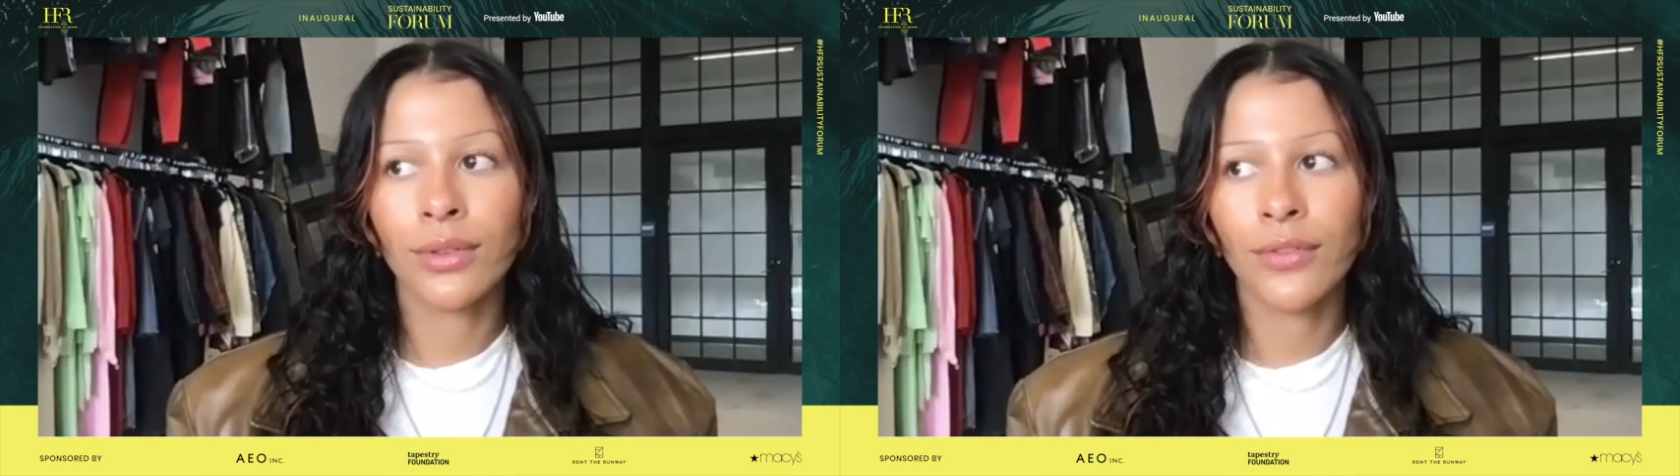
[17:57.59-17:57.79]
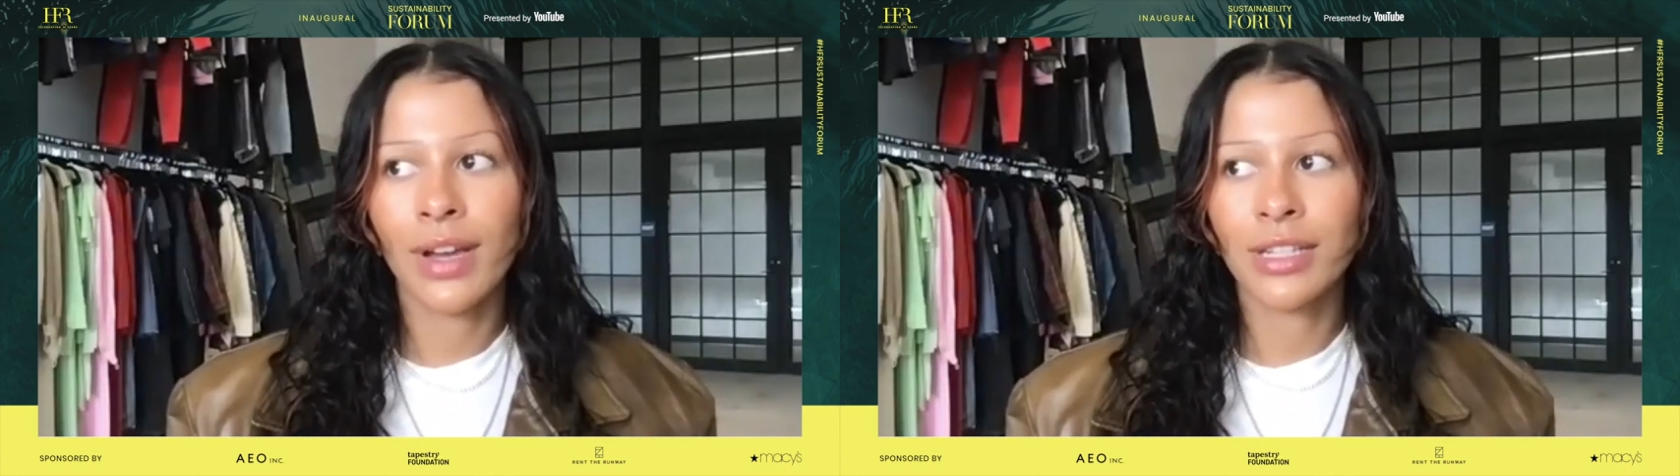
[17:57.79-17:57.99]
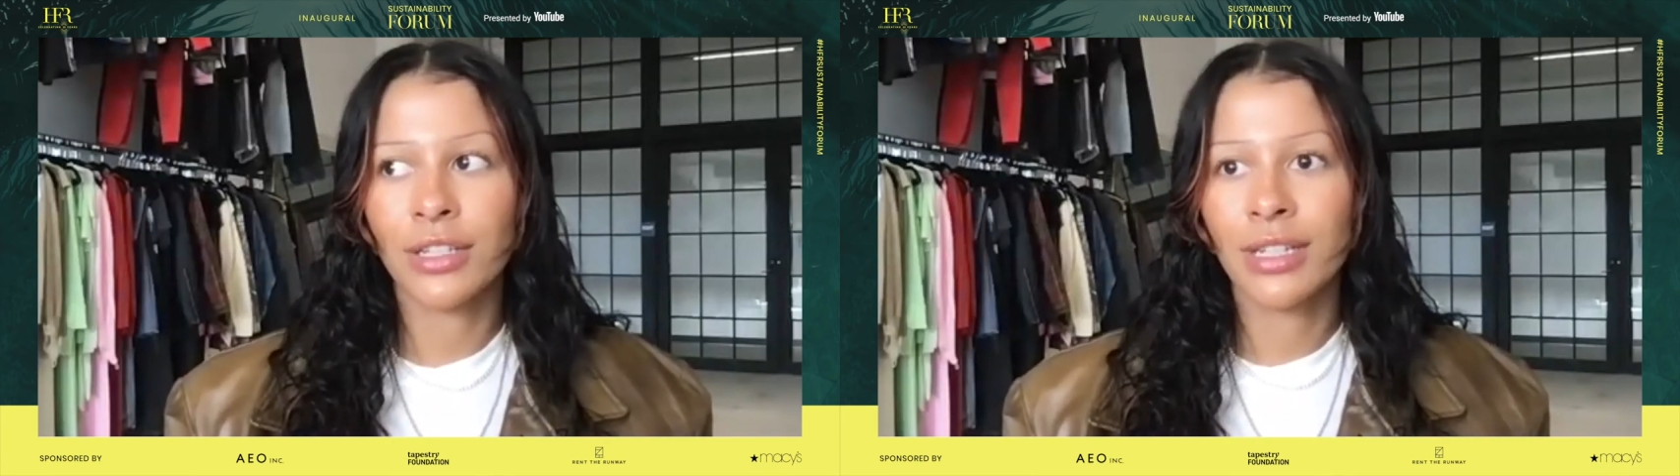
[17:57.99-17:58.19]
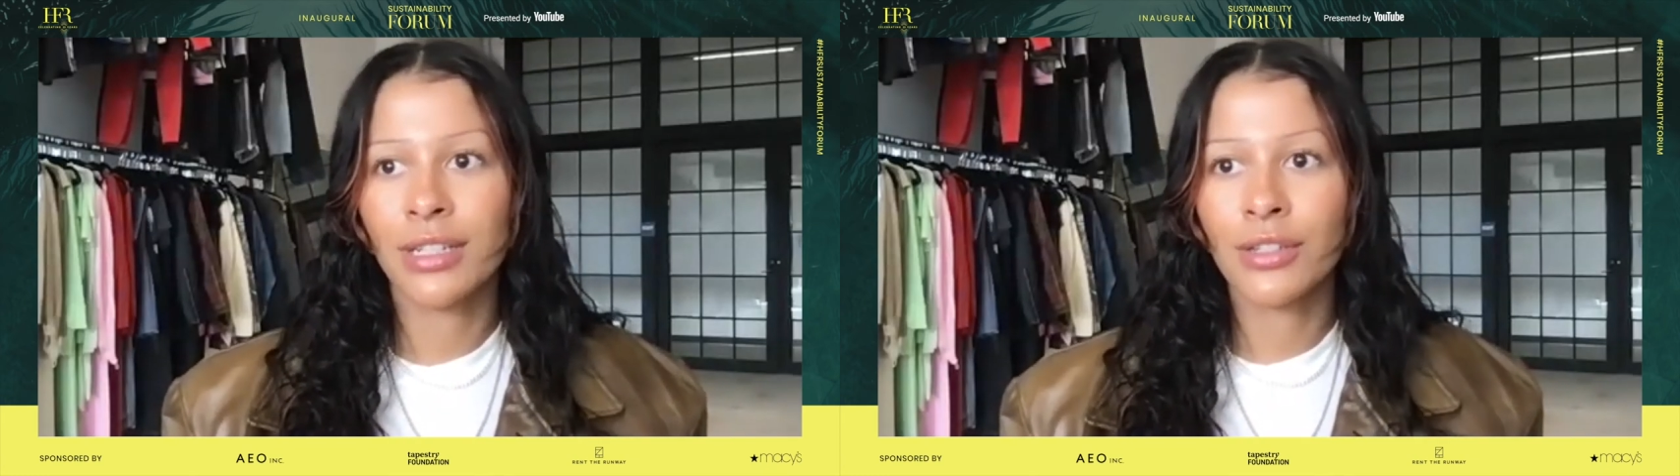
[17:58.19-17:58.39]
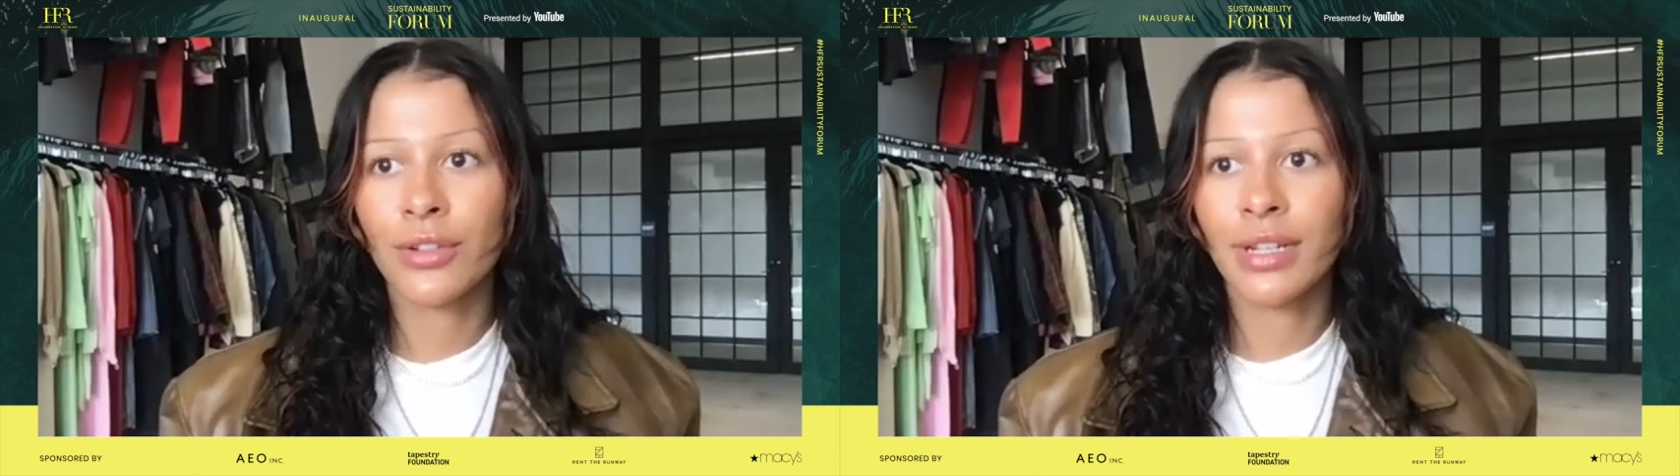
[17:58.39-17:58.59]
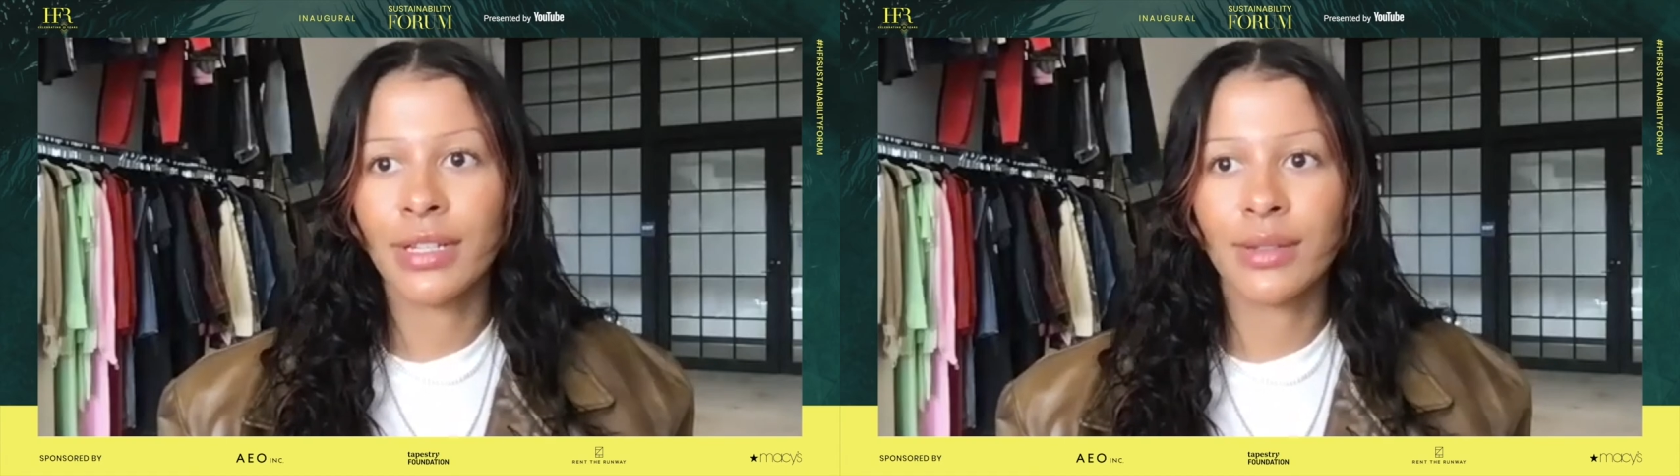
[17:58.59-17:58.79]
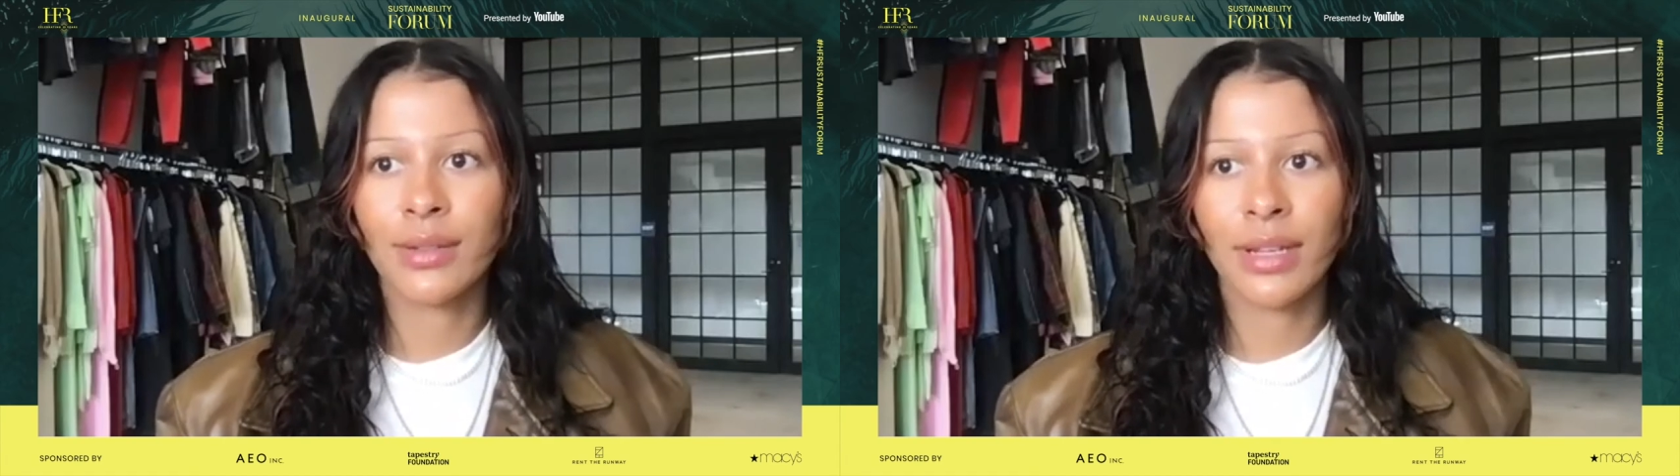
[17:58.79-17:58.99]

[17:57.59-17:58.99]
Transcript: the fashion industry is,